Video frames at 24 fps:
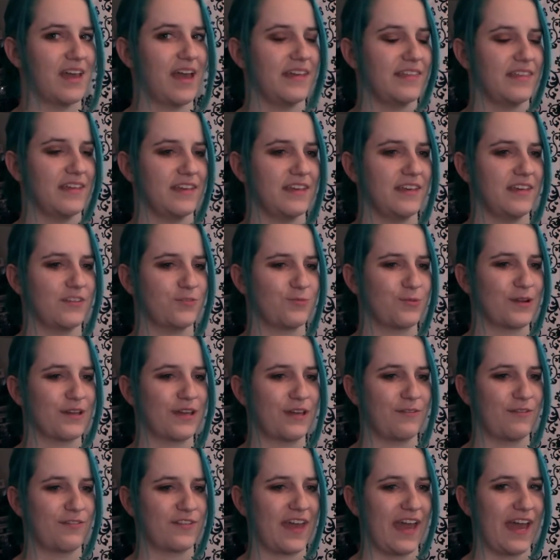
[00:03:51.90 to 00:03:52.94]
I think he's
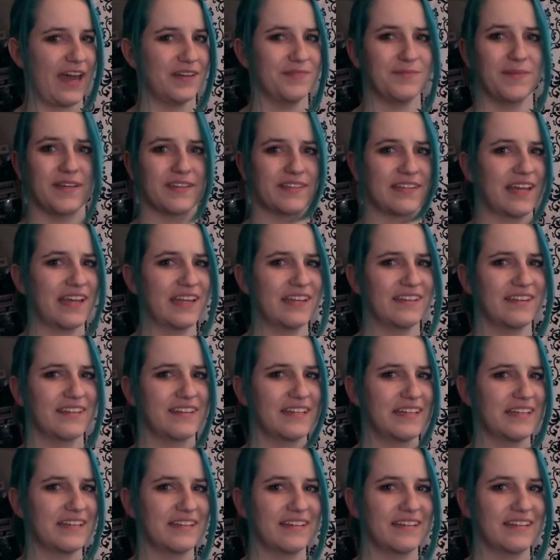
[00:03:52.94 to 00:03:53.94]
working with Cadmus and...